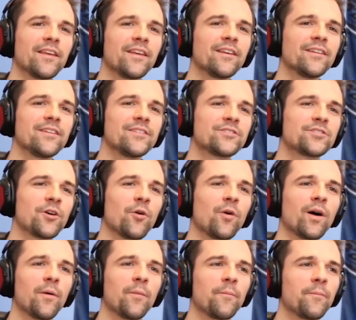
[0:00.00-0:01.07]

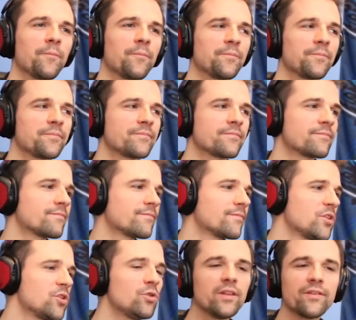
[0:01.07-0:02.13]
So,
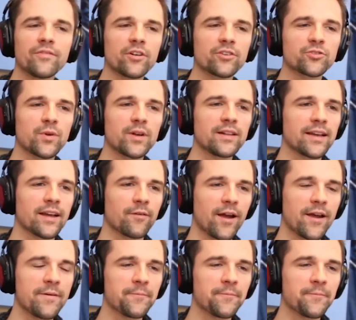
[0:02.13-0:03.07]
you live in Australia, right?